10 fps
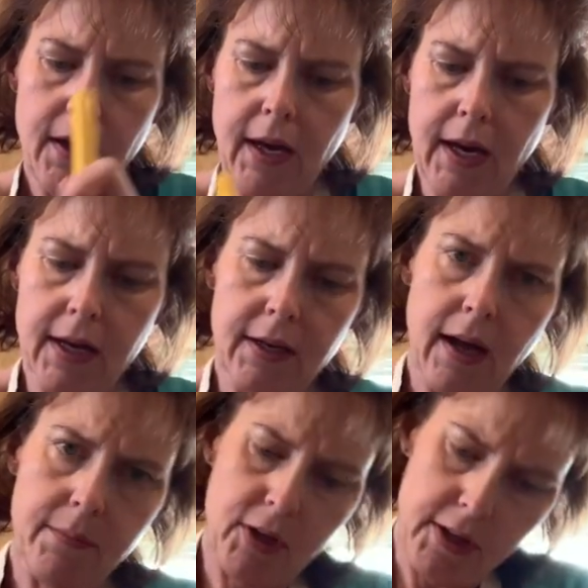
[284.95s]
and
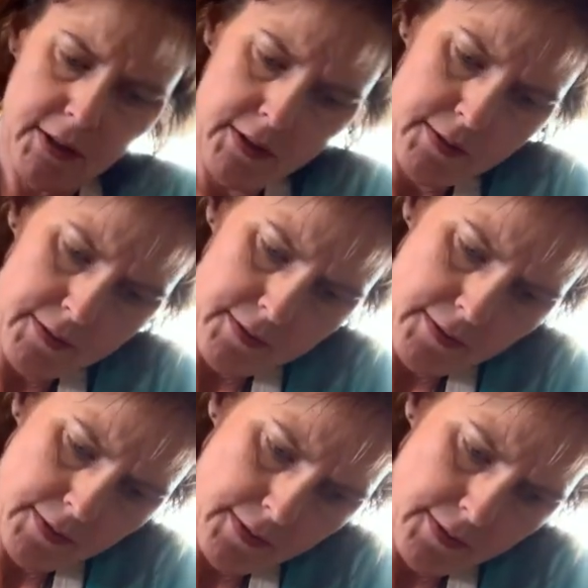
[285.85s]
I'm gonna
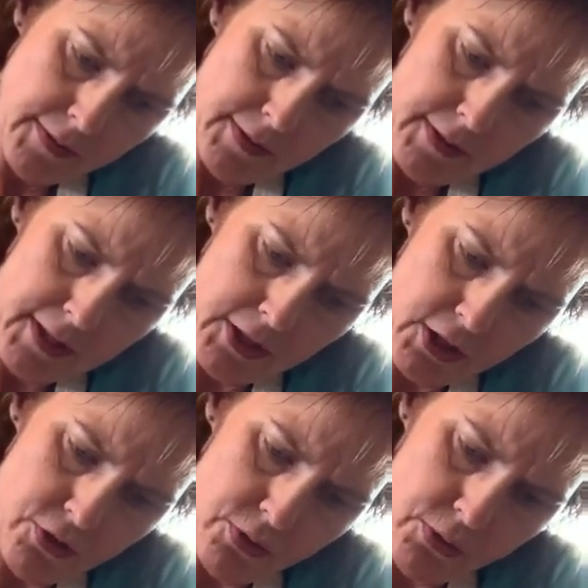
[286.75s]
get the
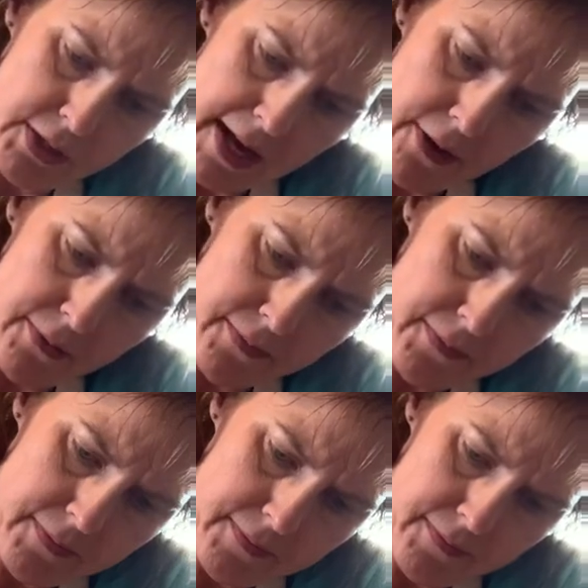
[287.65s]
juice out
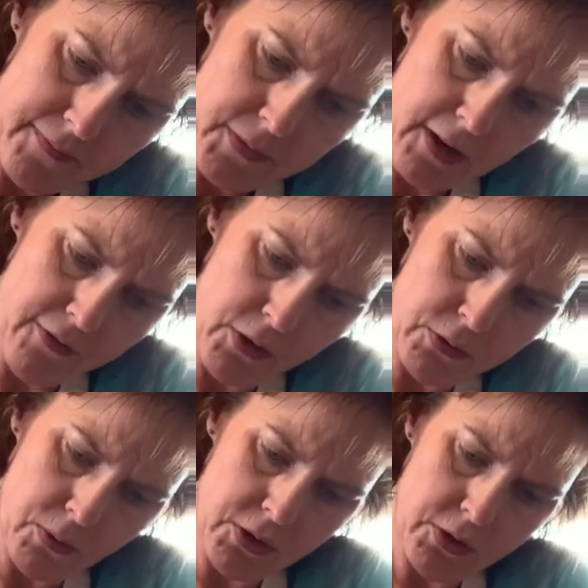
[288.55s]
of those
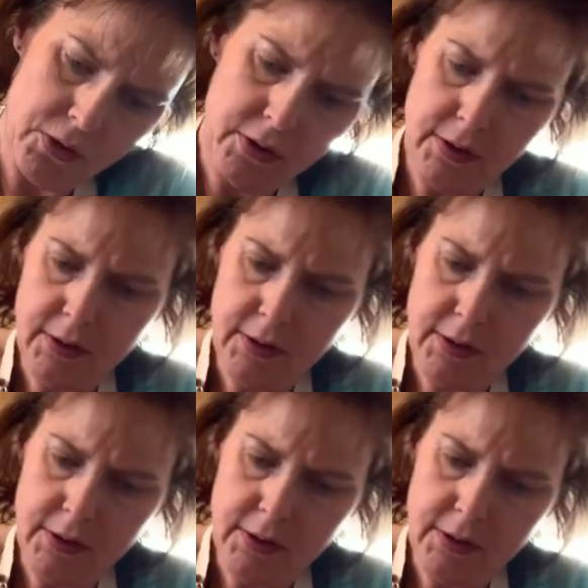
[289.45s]
oranges.